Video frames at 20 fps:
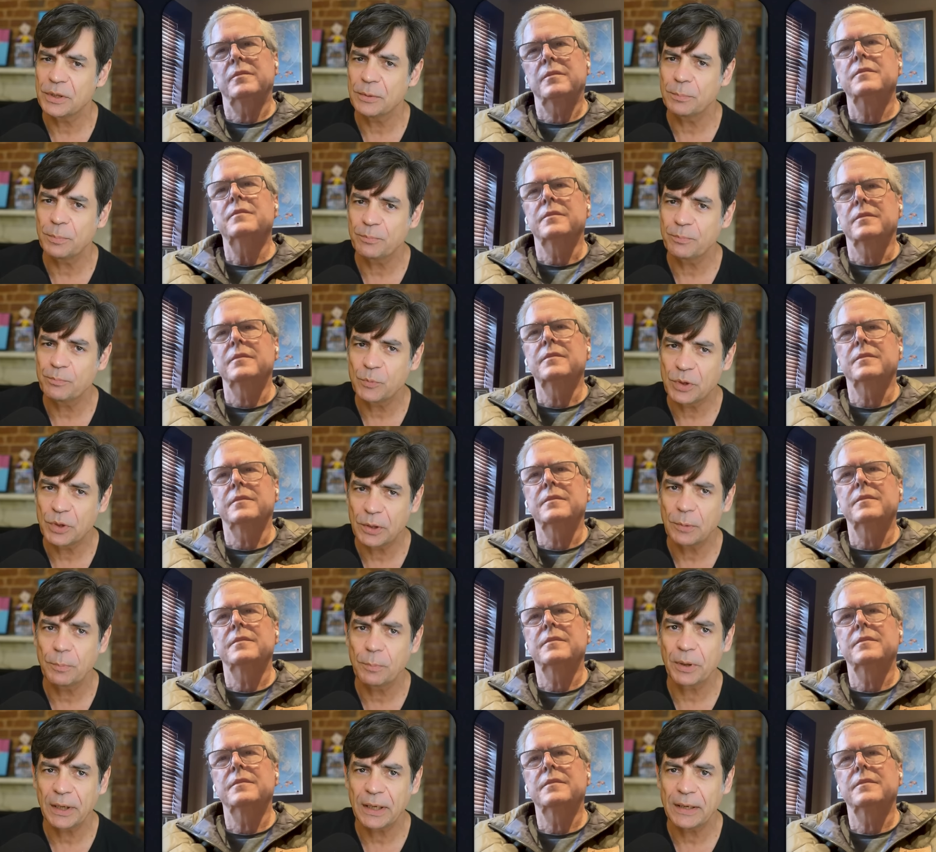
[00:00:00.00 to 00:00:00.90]
Speaker 1: Do you, do
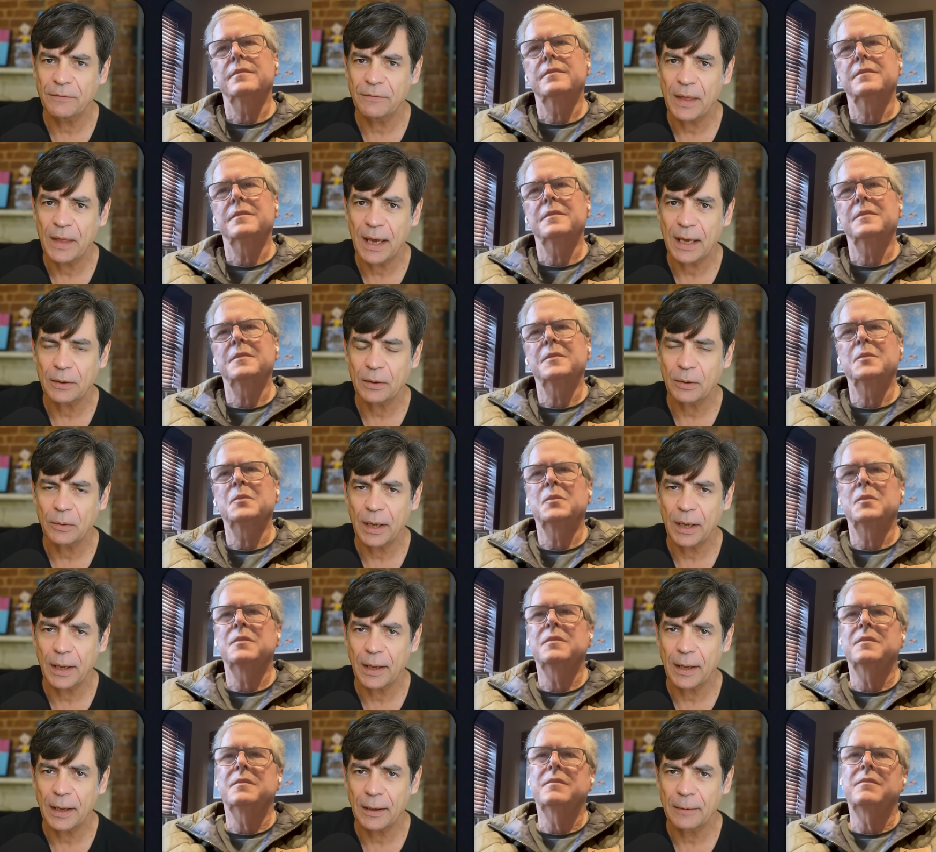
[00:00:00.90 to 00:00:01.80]
you believe that?
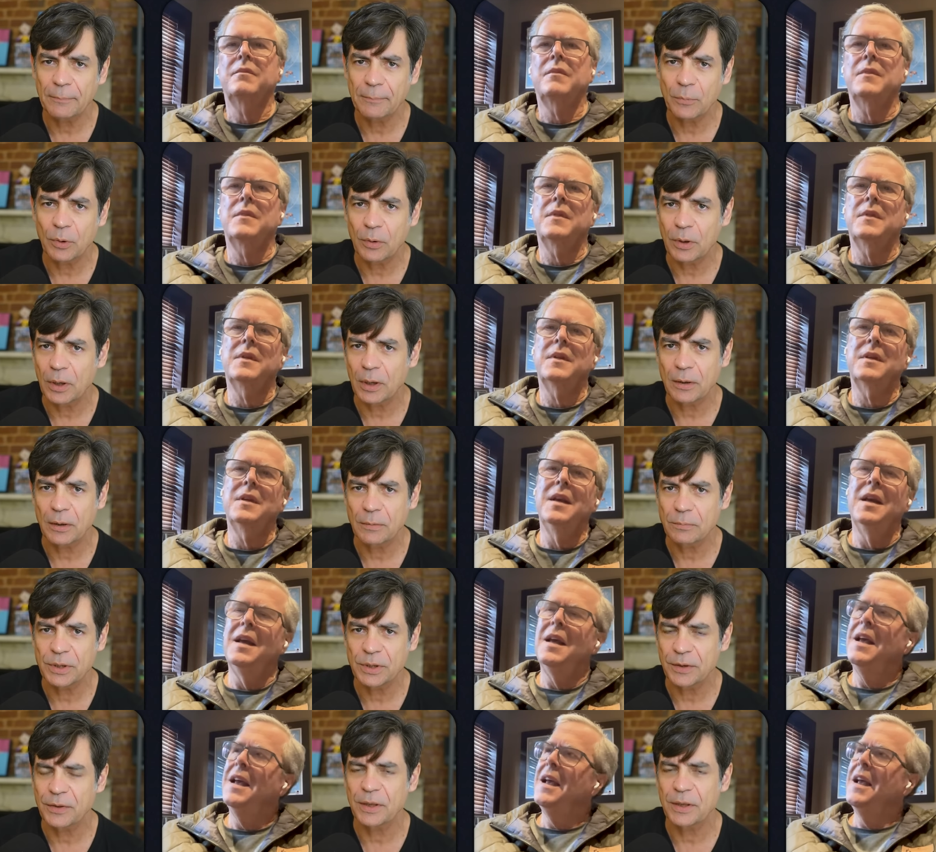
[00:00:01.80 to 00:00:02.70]
Um, or
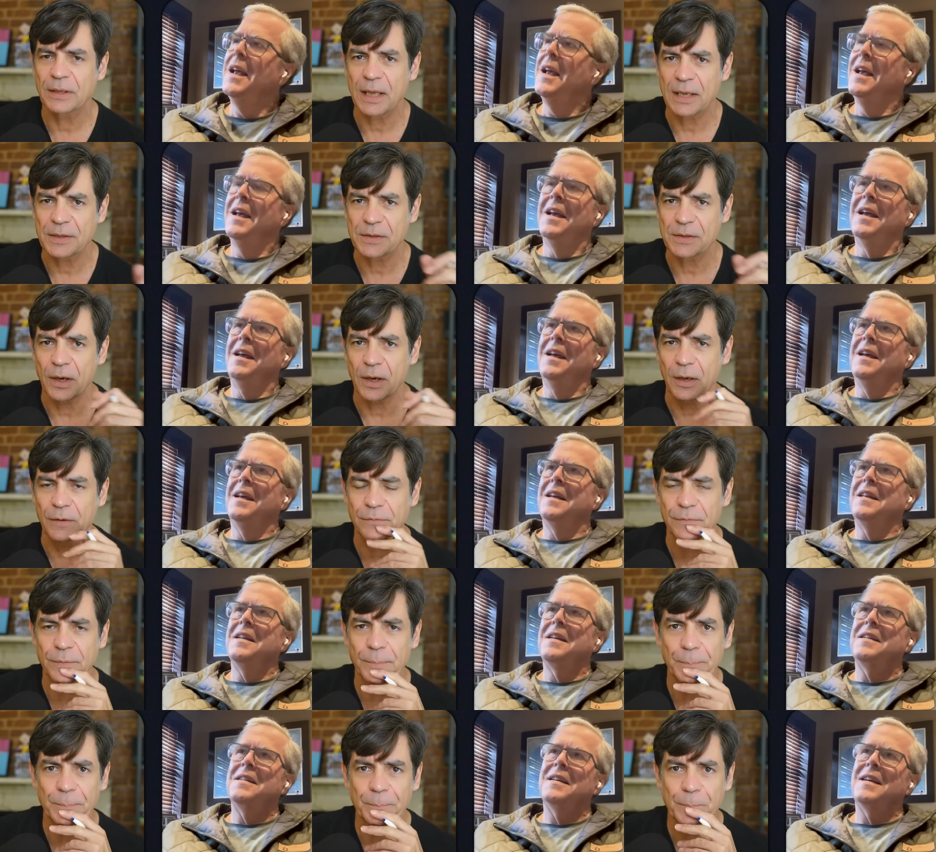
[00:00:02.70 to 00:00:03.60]
do you think that's off?